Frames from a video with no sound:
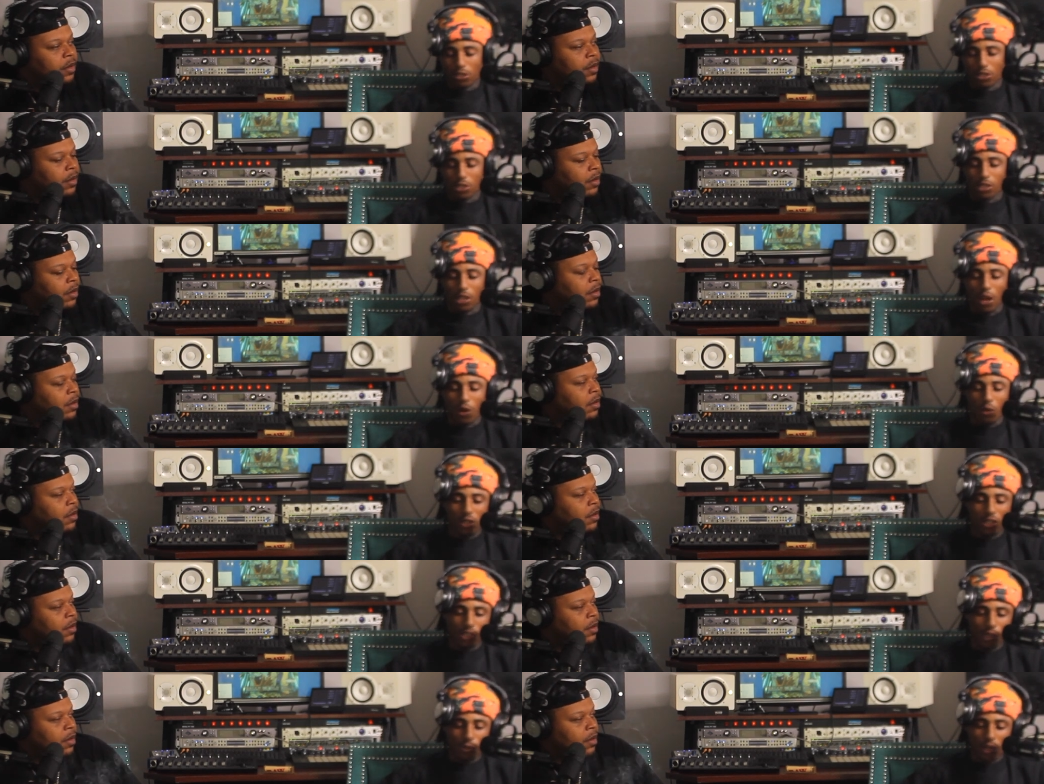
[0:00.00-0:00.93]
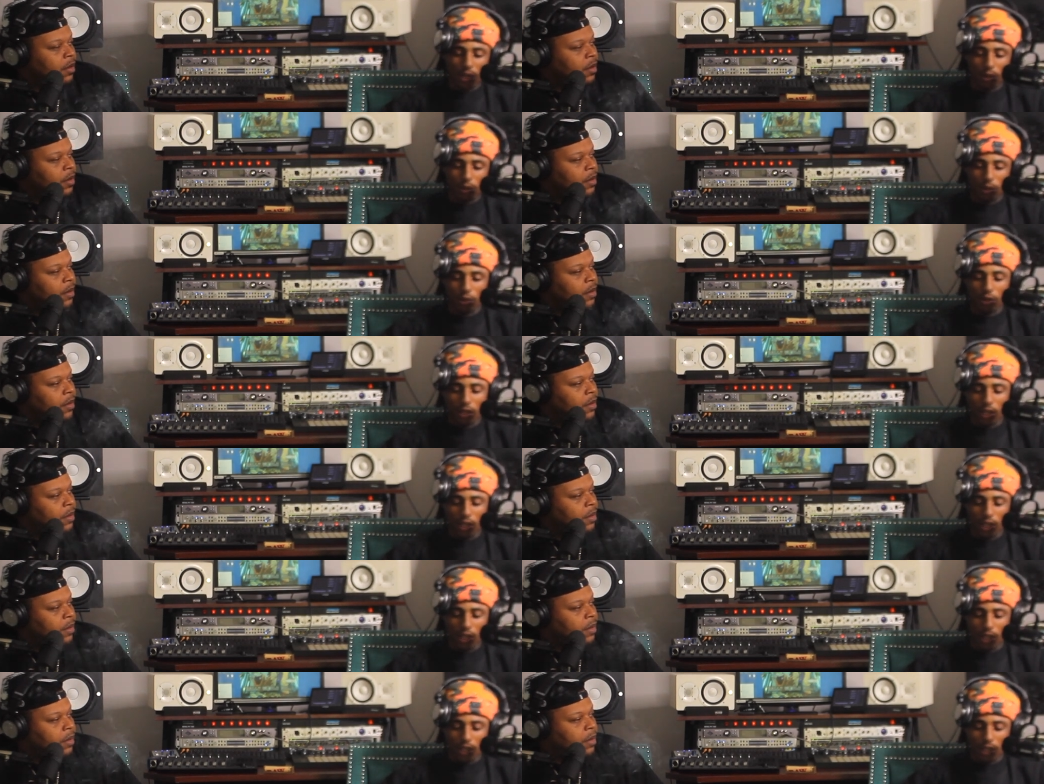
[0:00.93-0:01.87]
Speaker 1: So shit, I really just picked up the
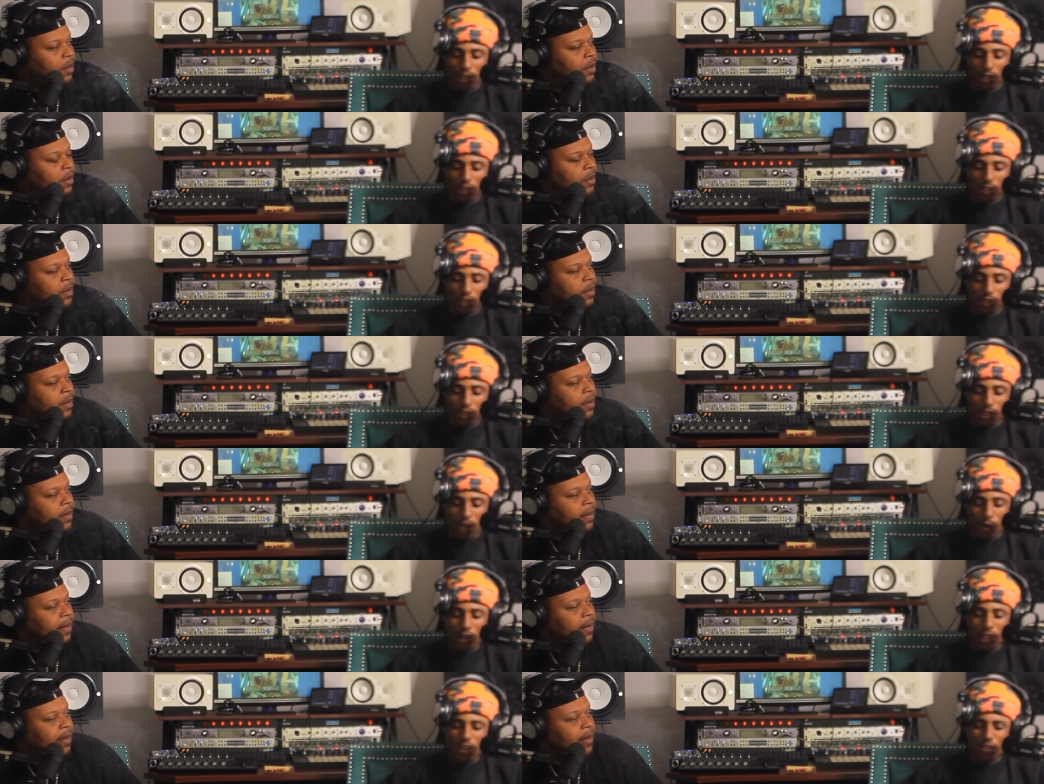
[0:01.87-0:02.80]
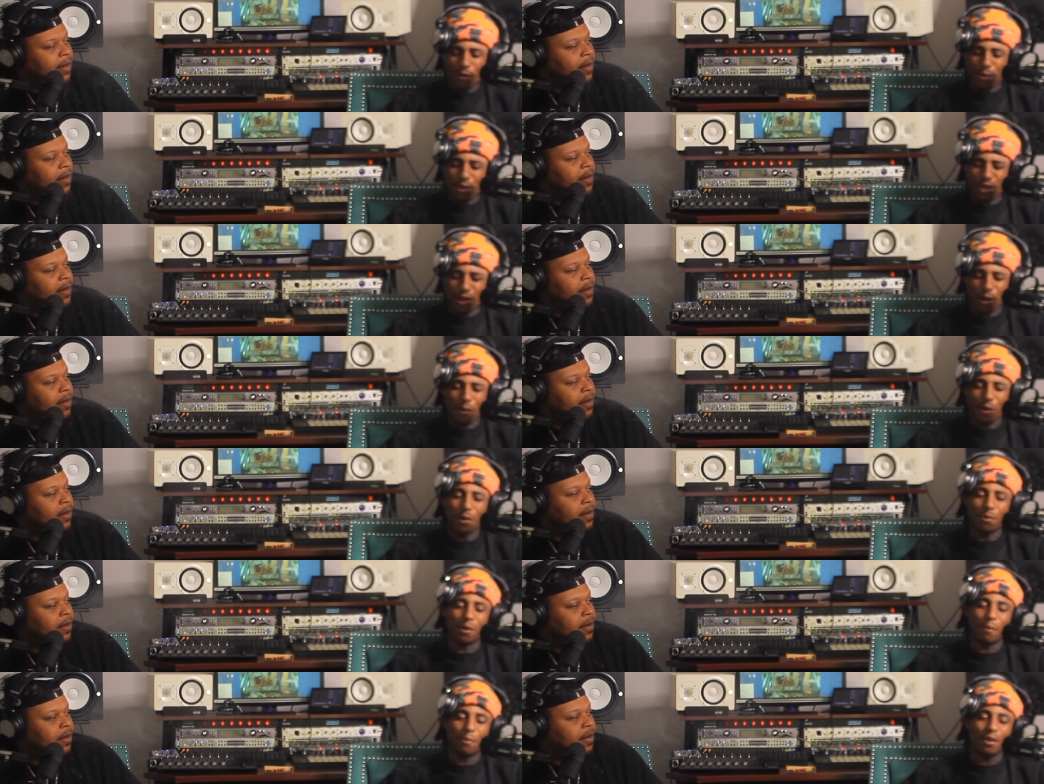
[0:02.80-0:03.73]
pen. Um, I really didn't want to pick no,
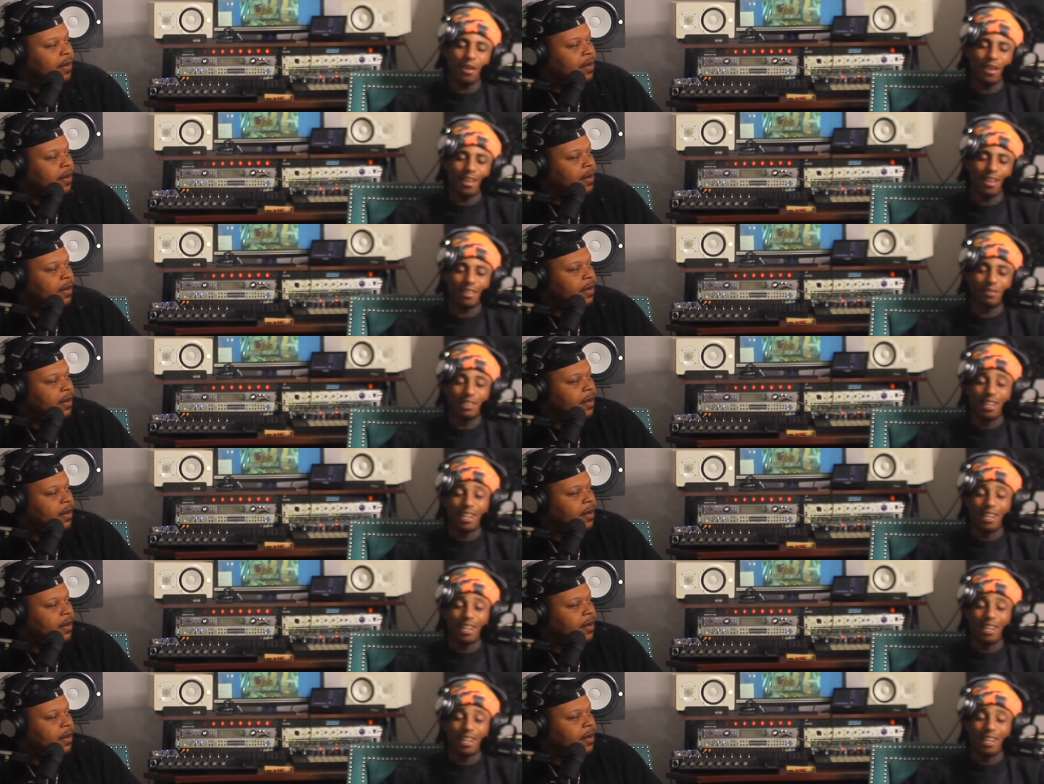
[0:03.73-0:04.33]
up no pen.